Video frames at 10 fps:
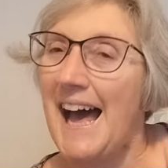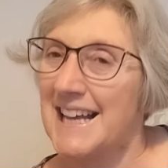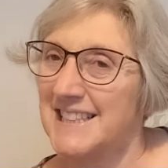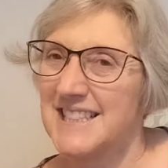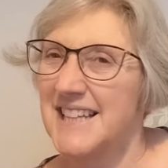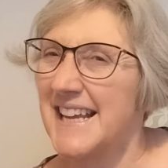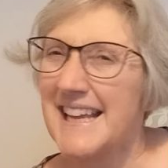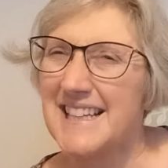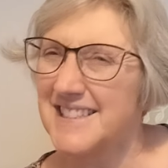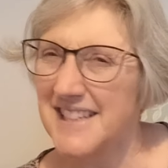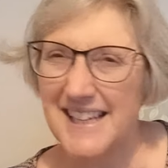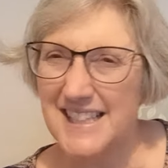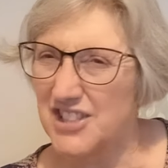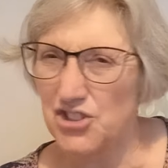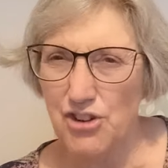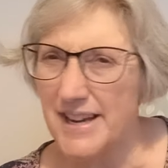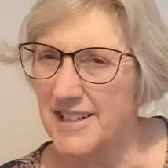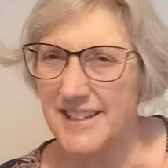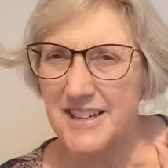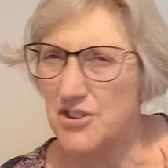As I say, it's
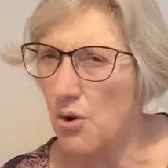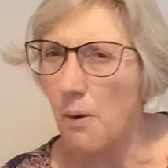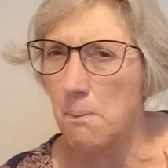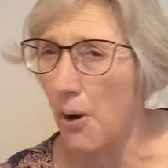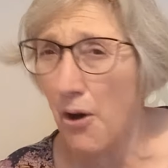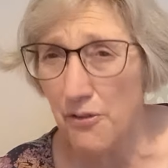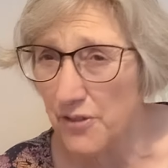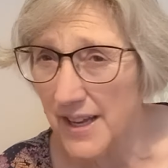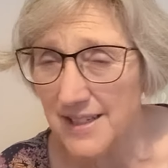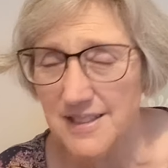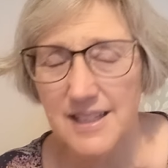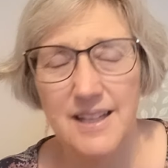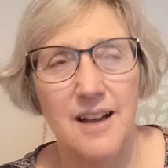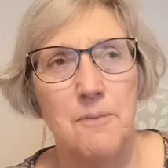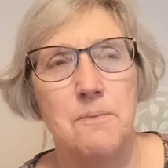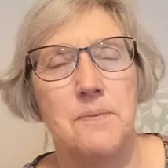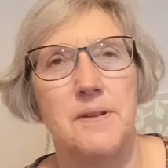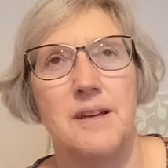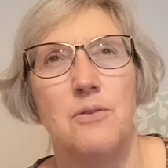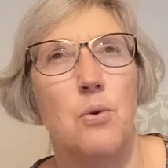strangely not perfect
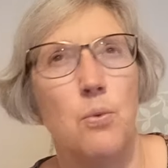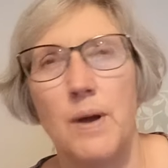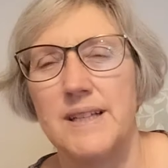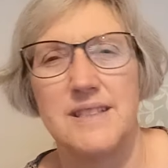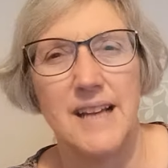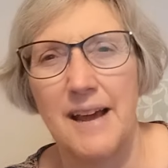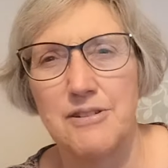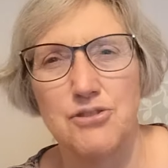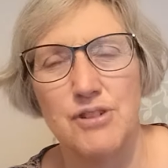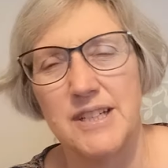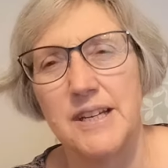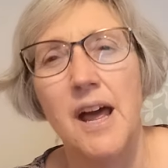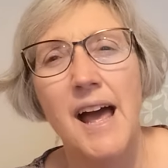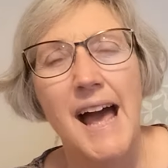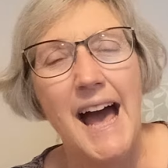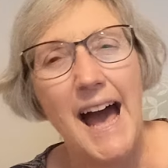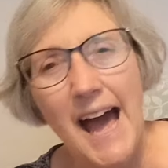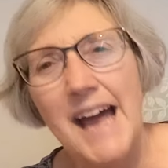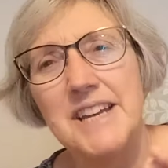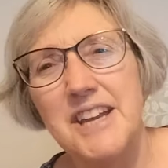always in how it's written,
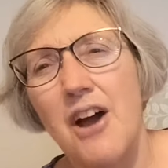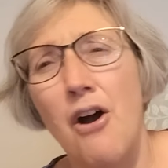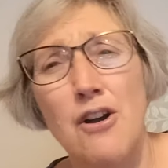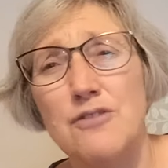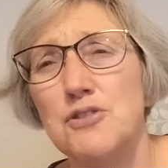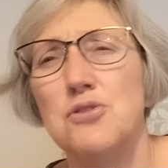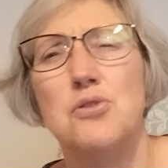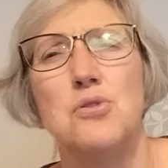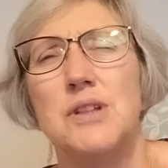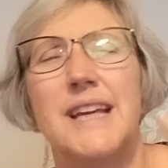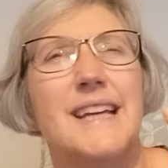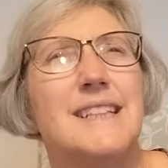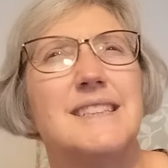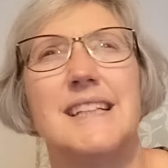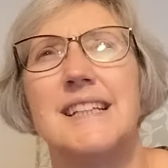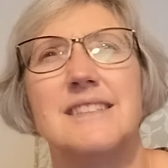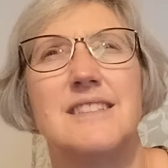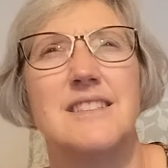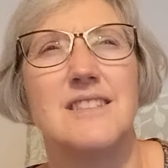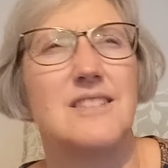and yet overall
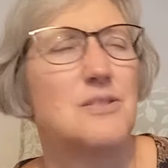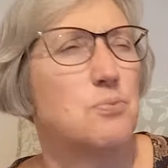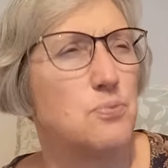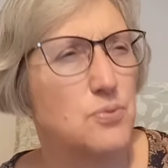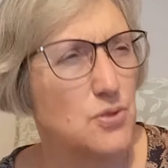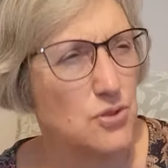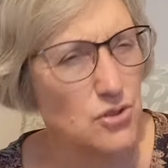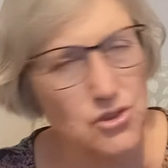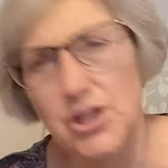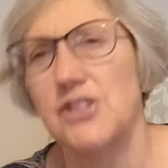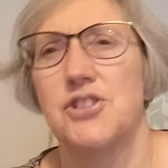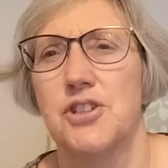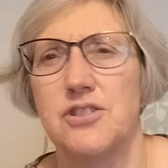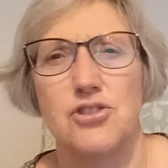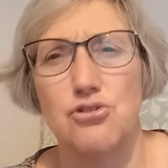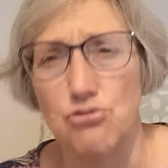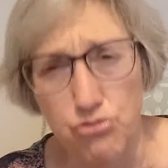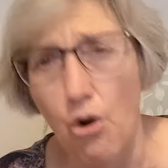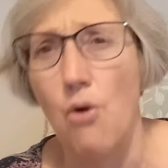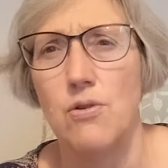it's such a
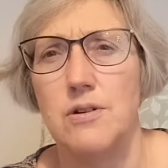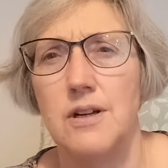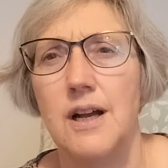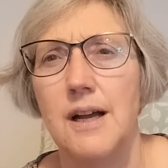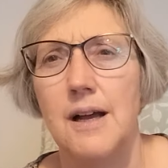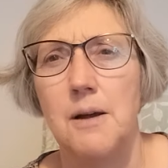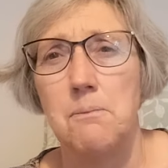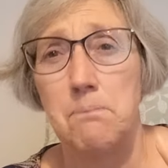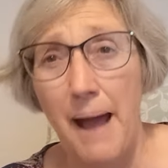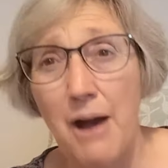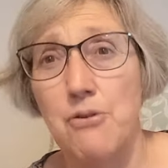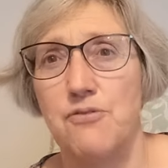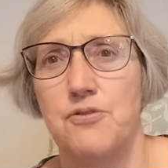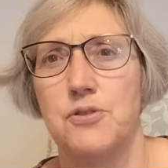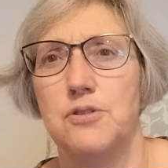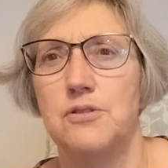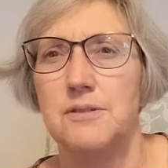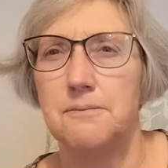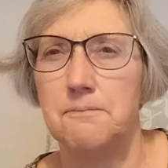strong, powerful,